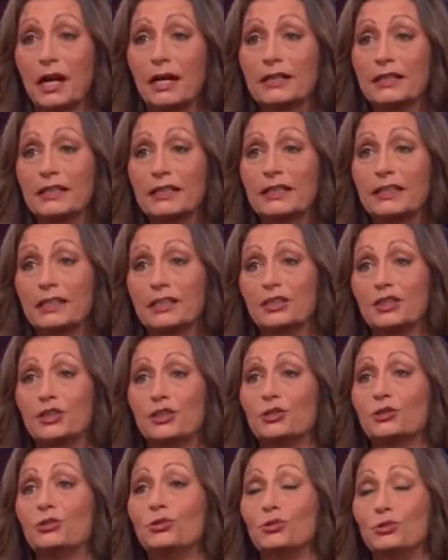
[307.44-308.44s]
I needed
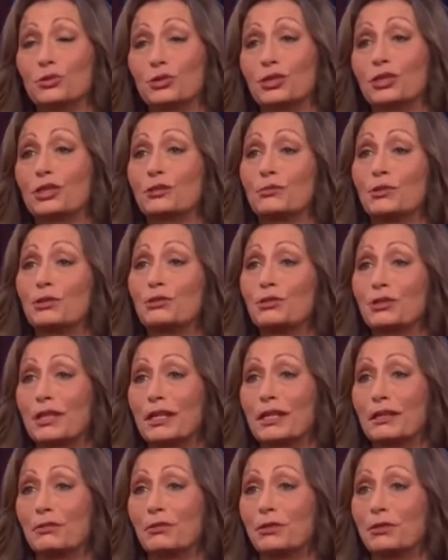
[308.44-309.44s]
you to
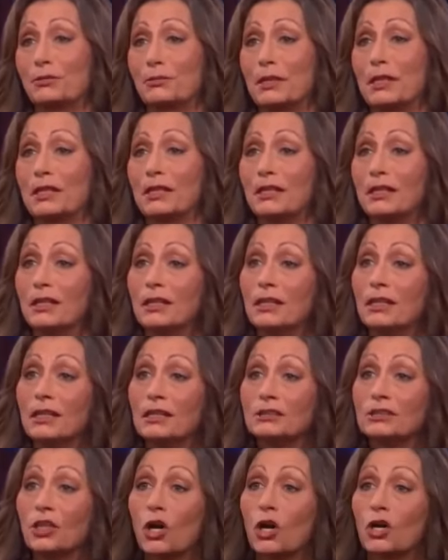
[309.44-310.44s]
communicate with me
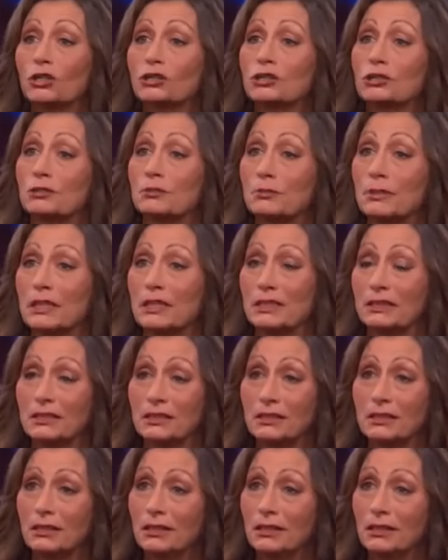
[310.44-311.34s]
and talk to me.